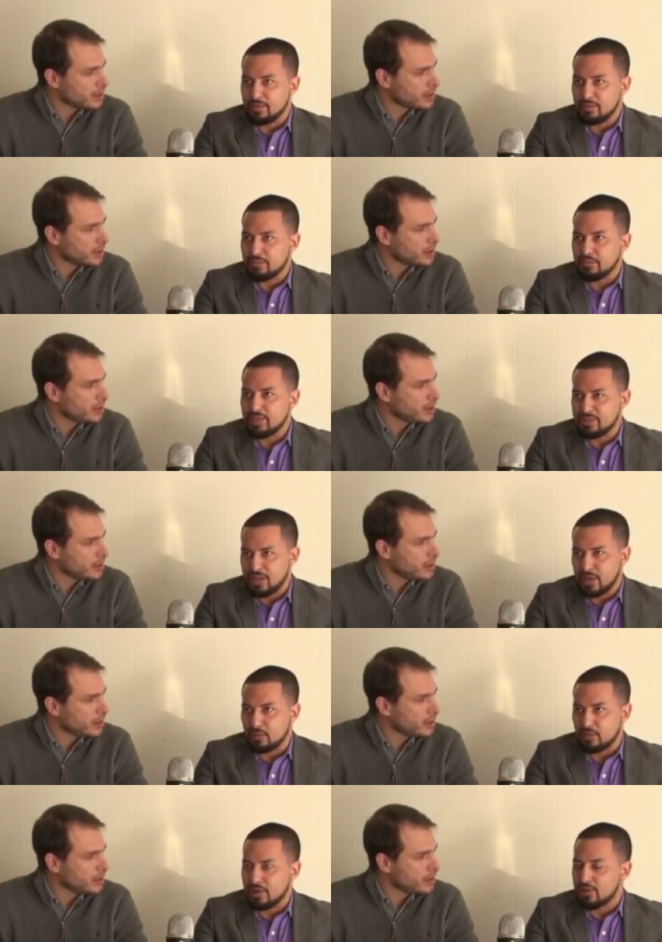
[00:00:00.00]
Speaker 1: this time
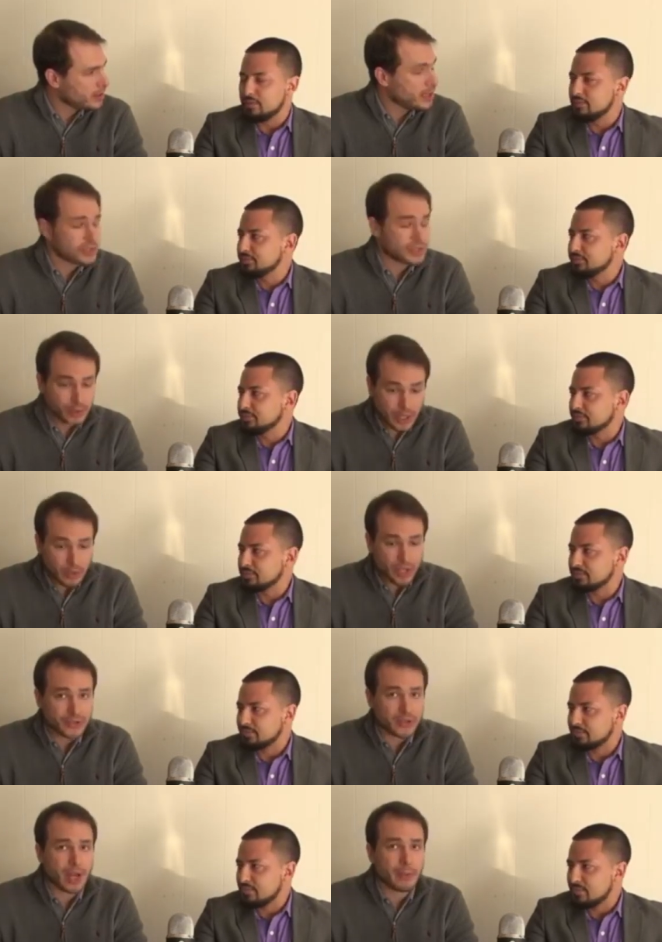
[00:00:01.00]
around?
Speaker 2: Yeah, it's a great
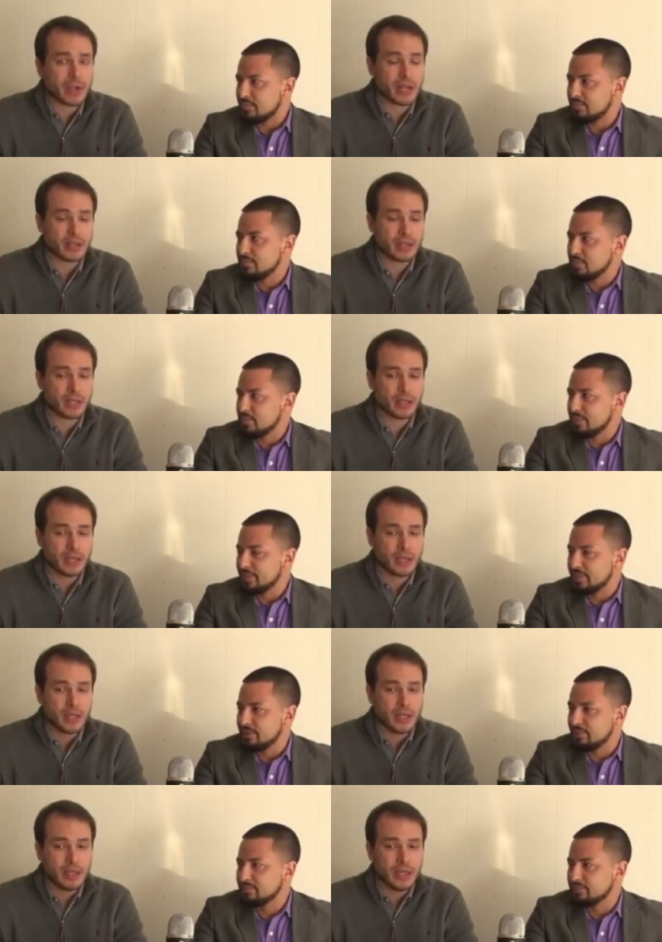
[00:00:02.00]
question. I mean, I think
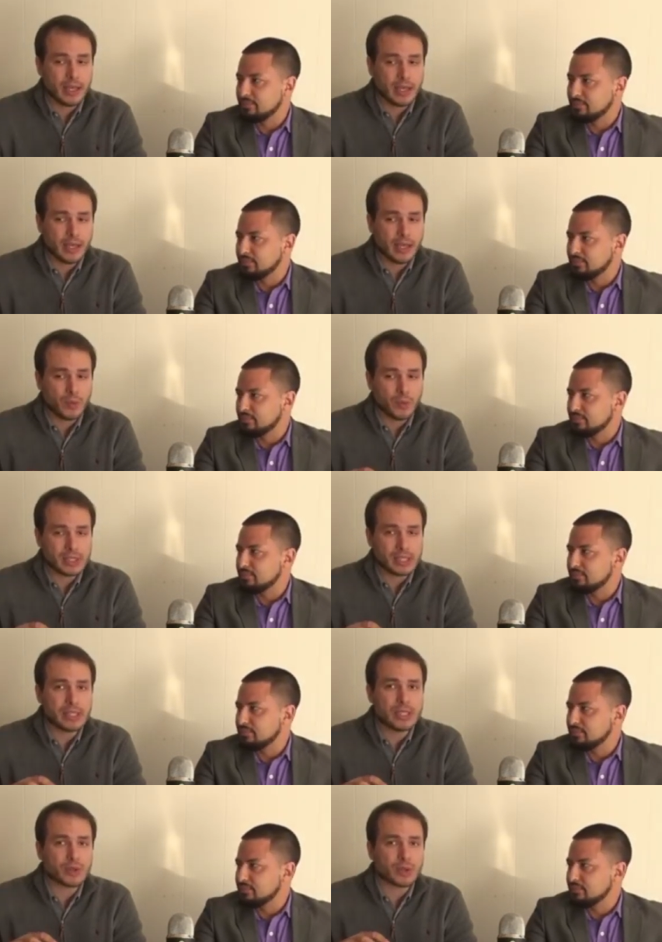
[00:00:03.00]
it was the
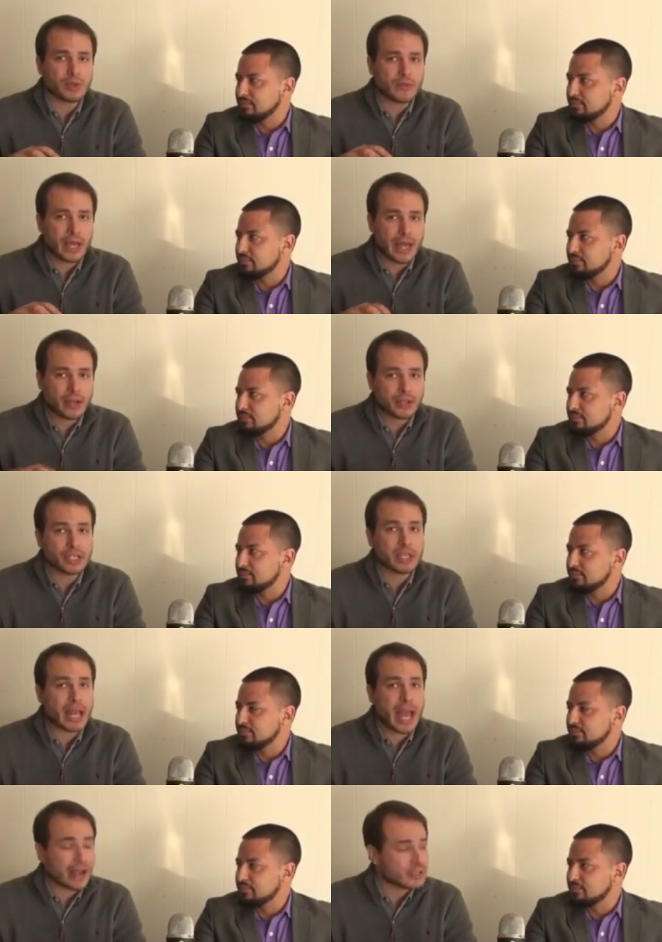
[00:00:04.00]
sort of energy and
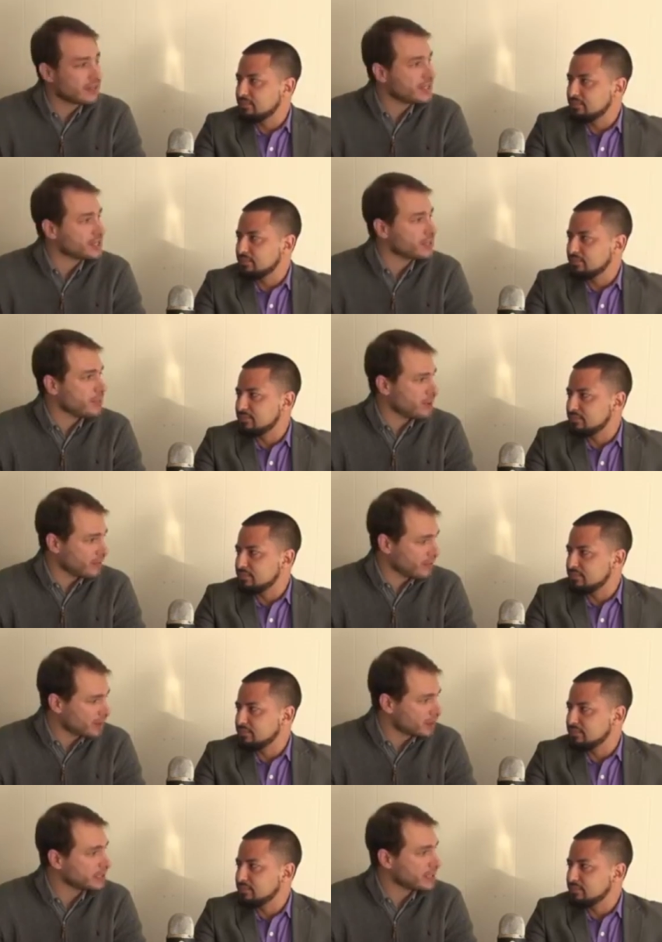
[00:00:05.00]
activism of our
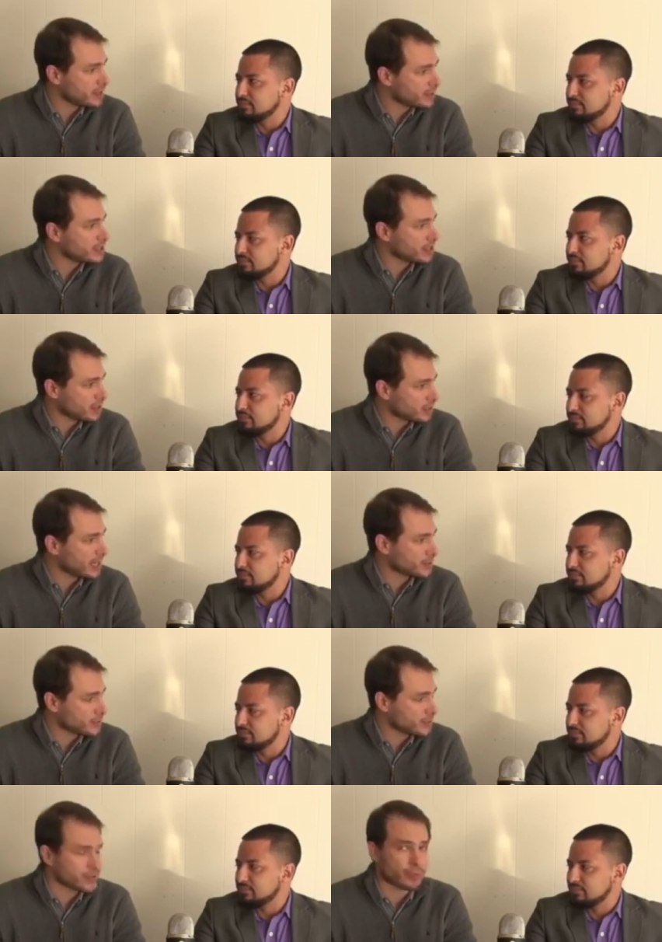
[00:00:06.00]
volunteers and the
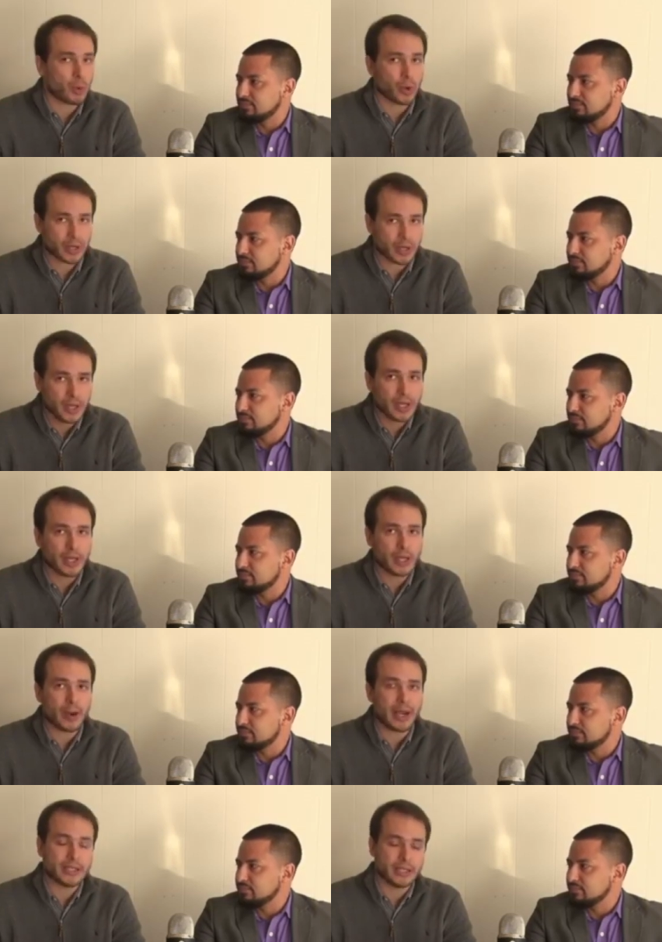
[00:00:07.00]
grassroots support. You know,
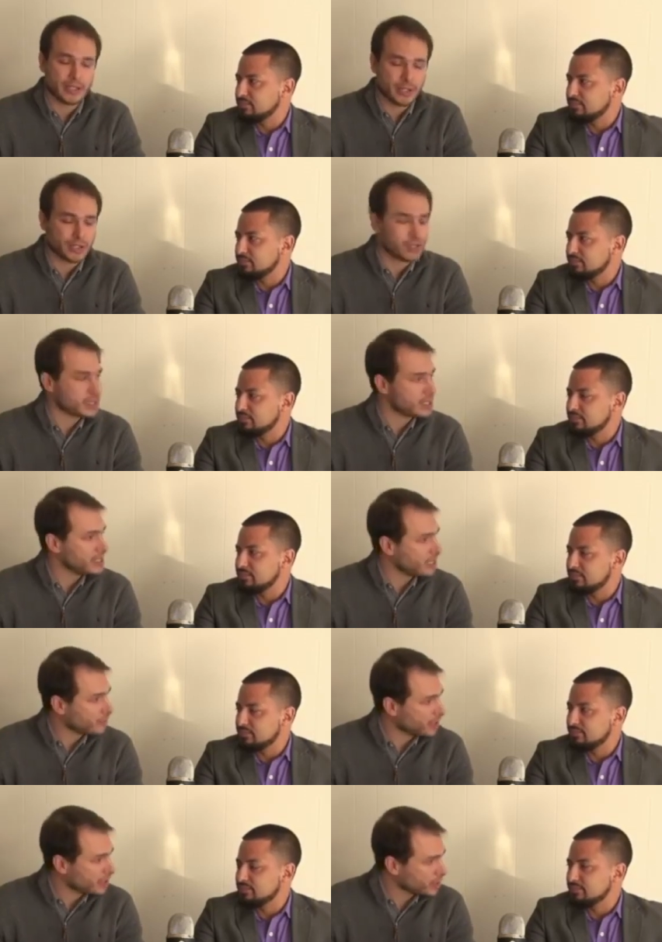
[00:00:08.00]
I had done the Jersey City
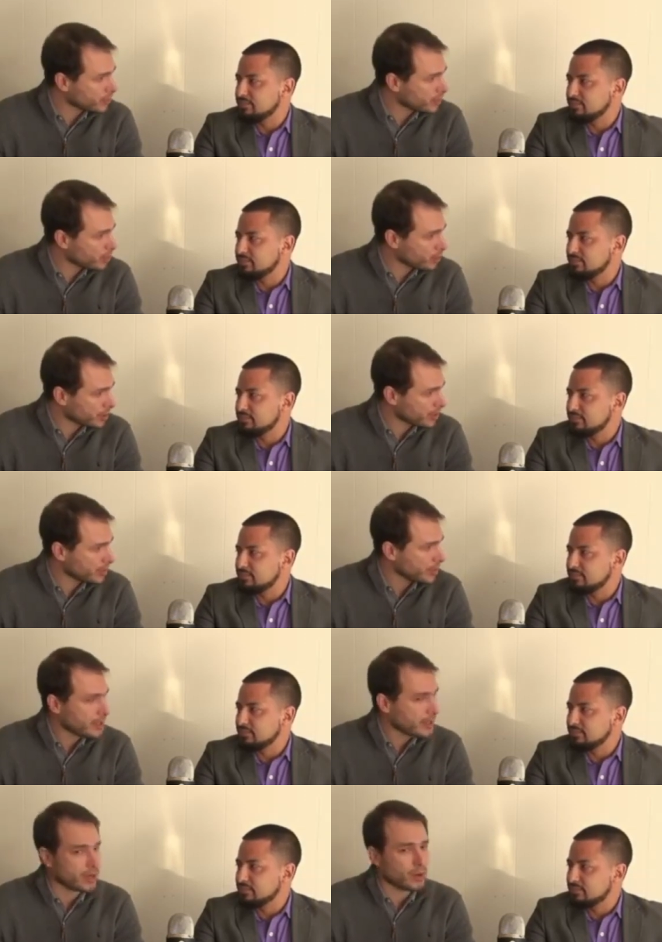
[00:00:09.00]
for Hillary work
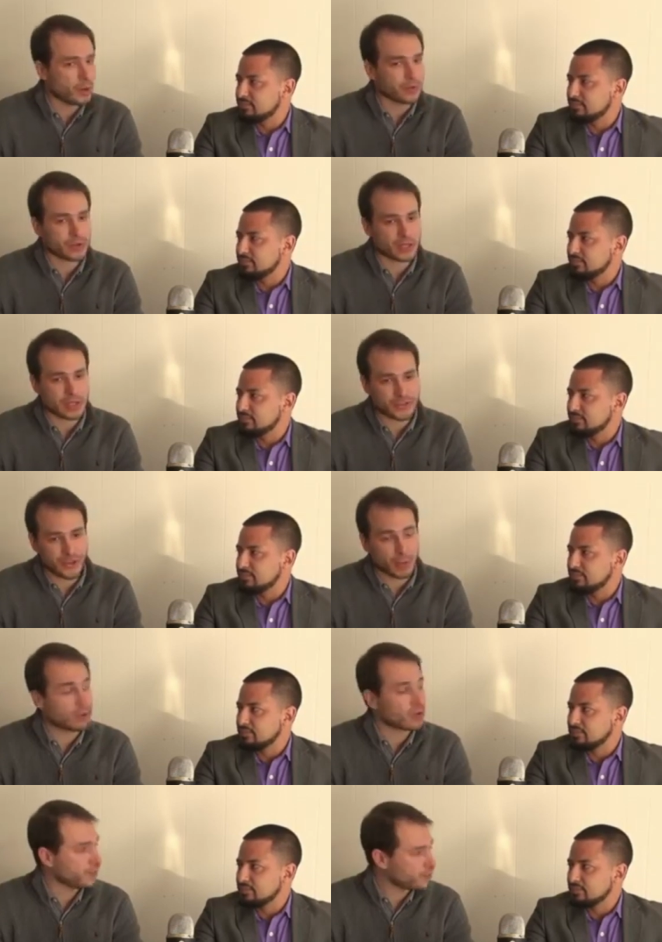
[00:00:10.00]
uh, over the
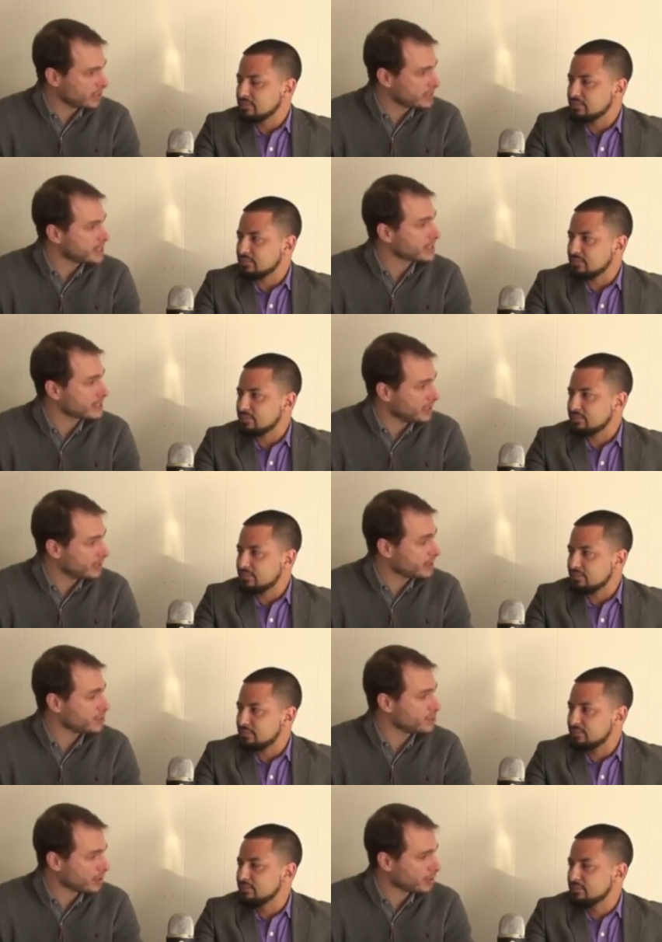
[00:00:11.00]
summer of 2016 in the
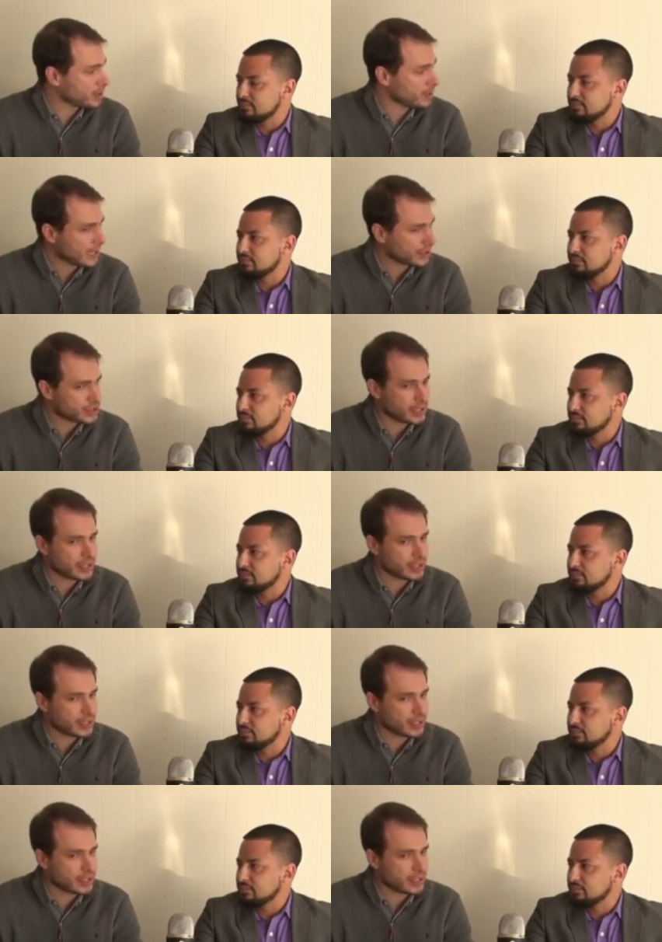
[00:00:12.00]
general election,